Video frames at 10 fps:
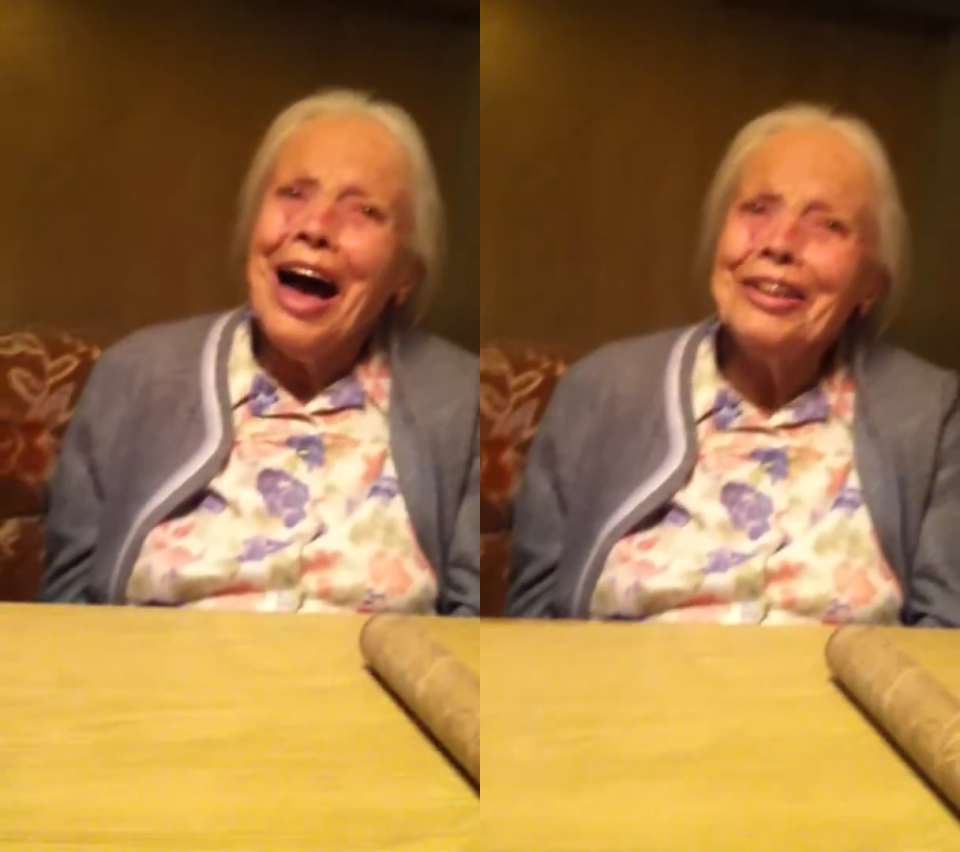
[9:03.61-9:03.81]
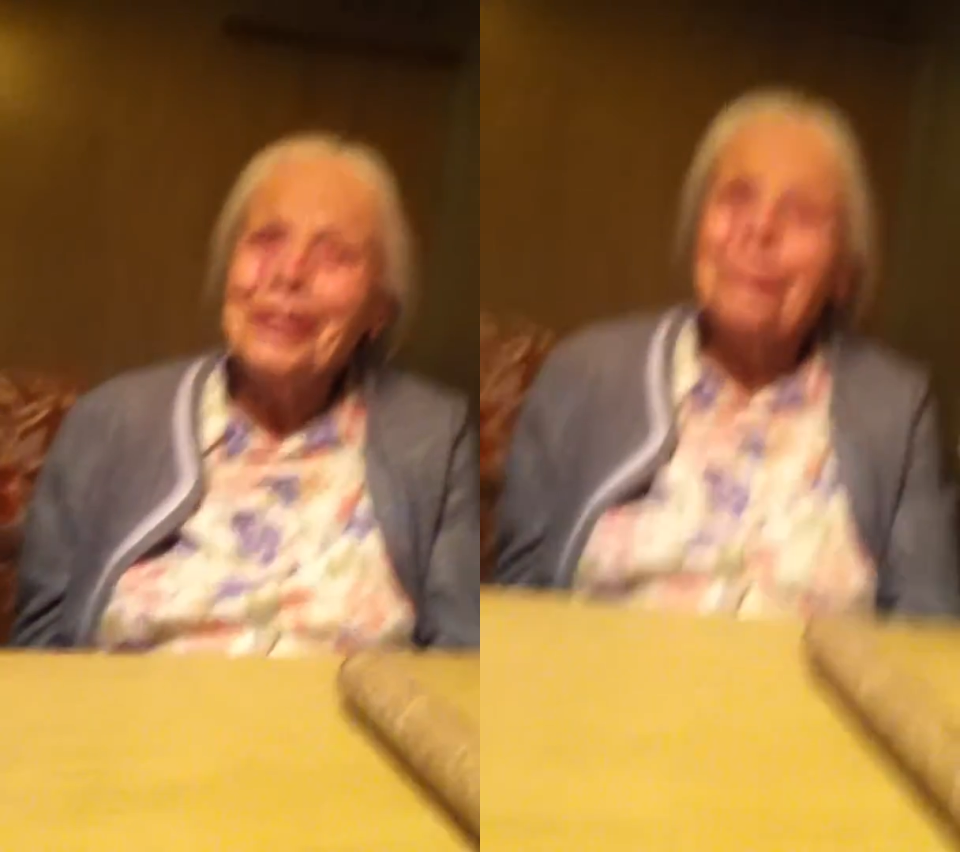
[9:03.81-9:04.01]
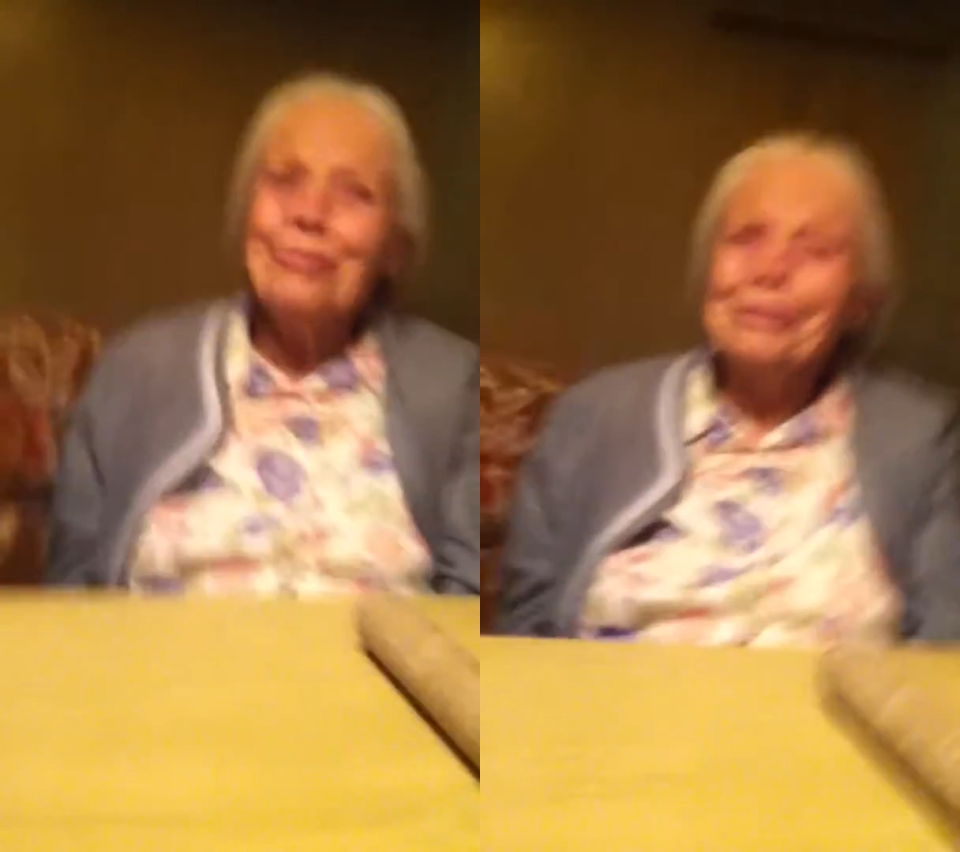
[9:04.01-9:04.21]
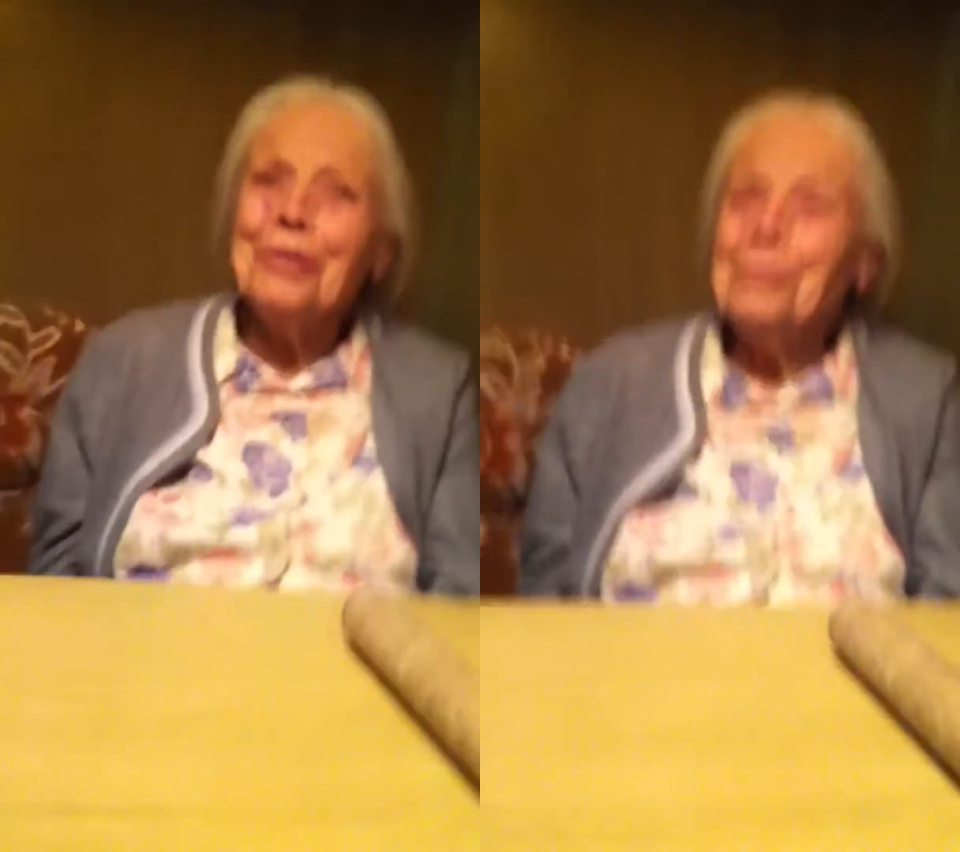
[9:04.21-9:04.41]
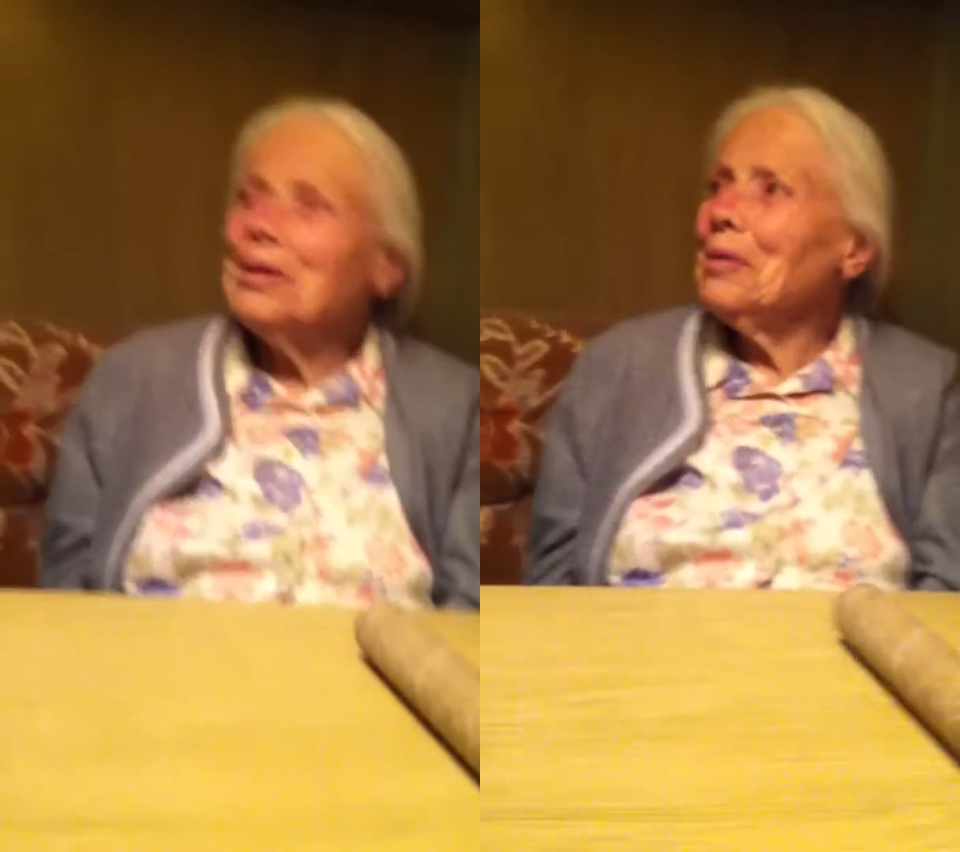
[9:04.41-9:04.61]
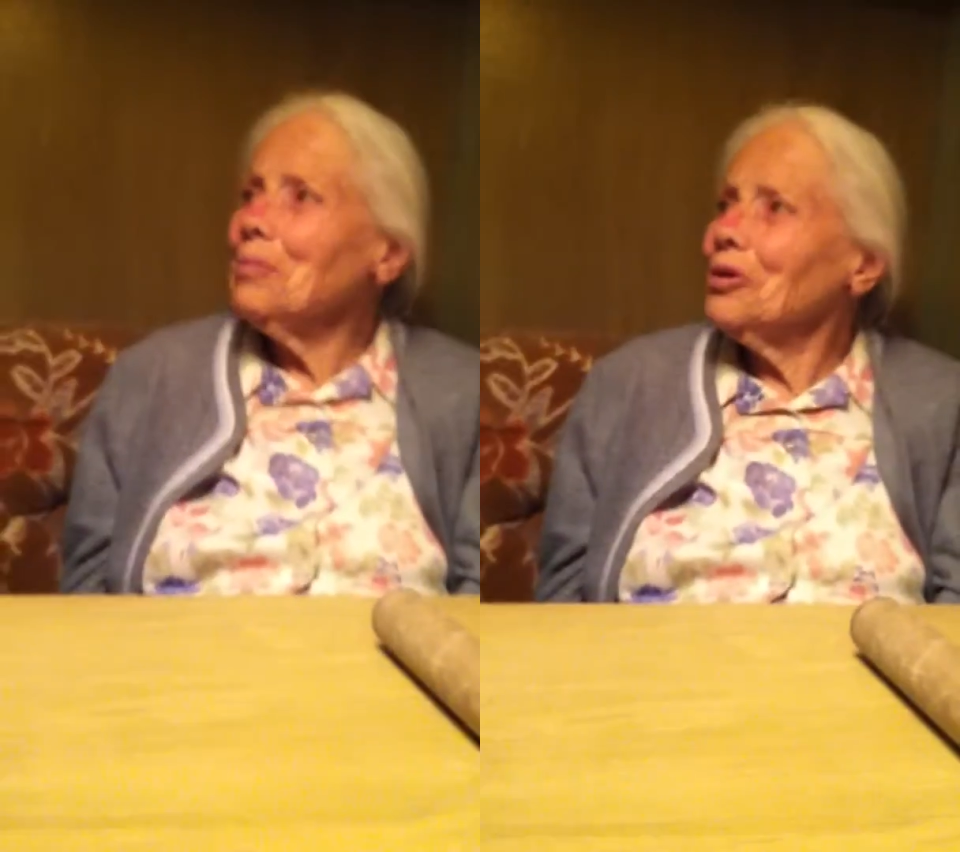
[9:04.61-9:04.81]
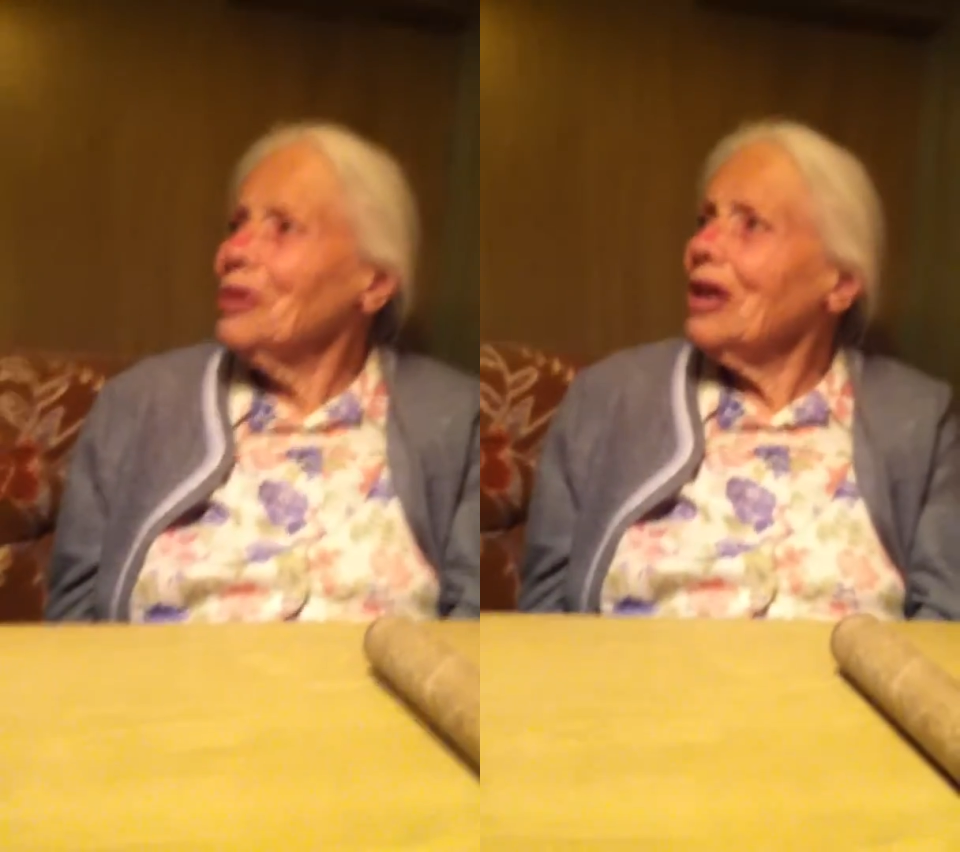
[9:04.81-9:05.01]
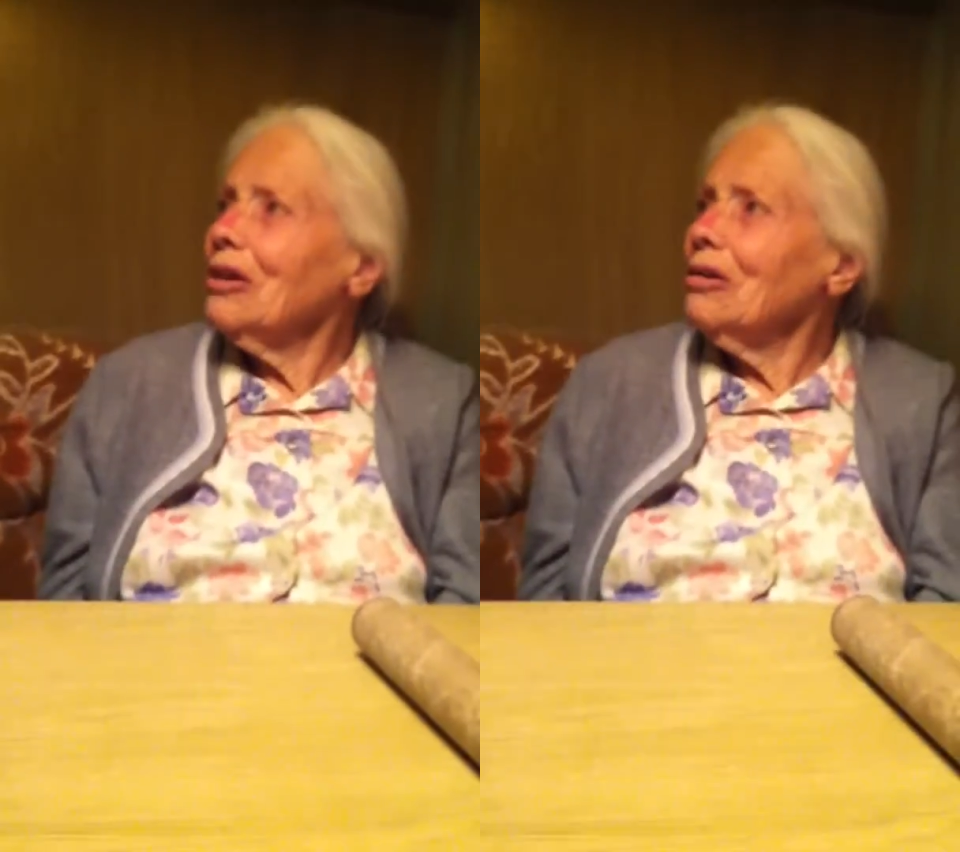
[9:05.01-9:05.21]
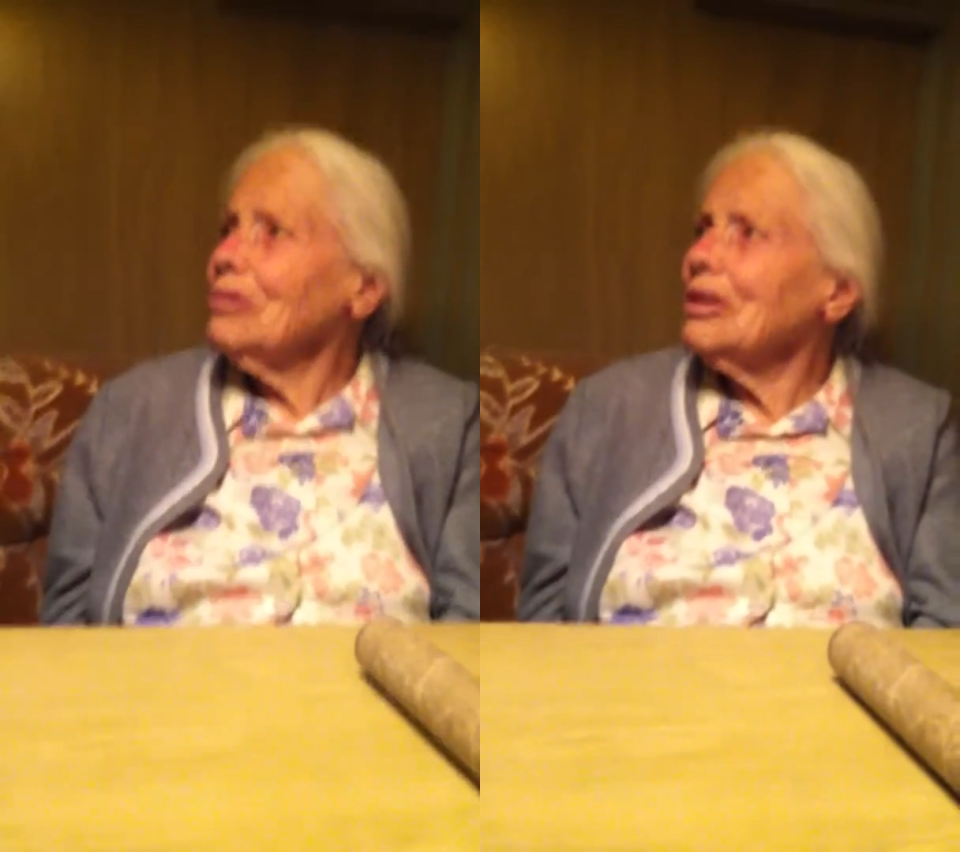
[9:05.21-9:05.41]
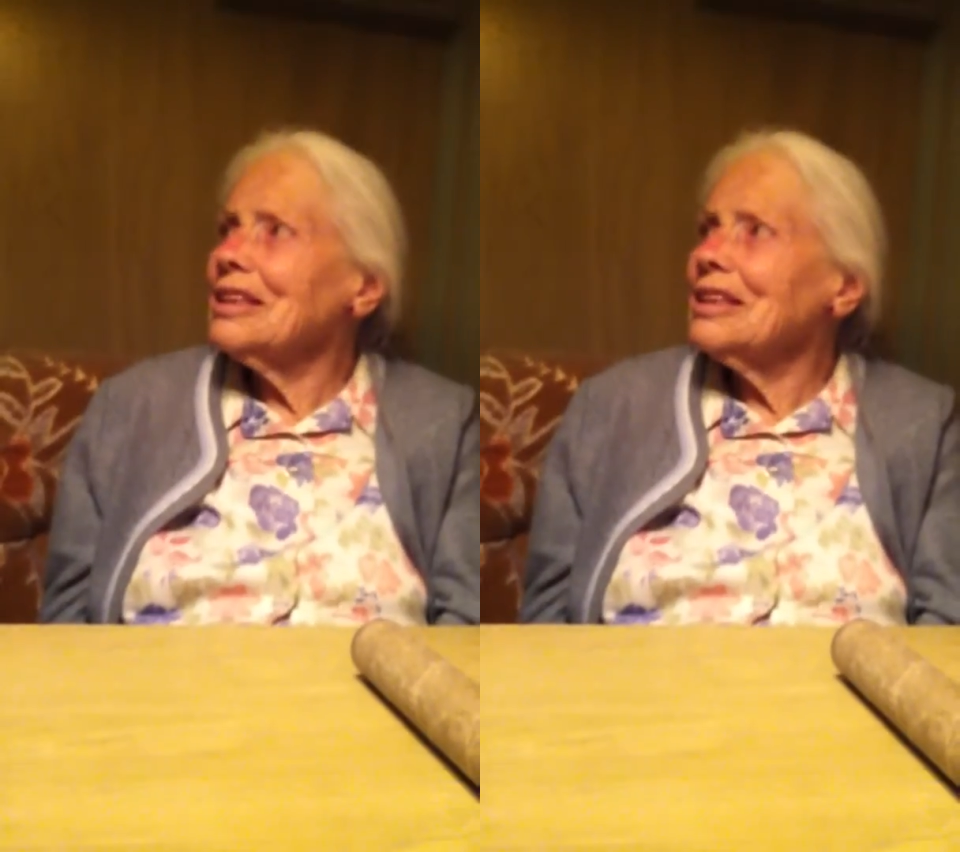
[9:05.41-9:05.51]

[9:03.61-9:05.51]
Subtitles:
I don't remember how old.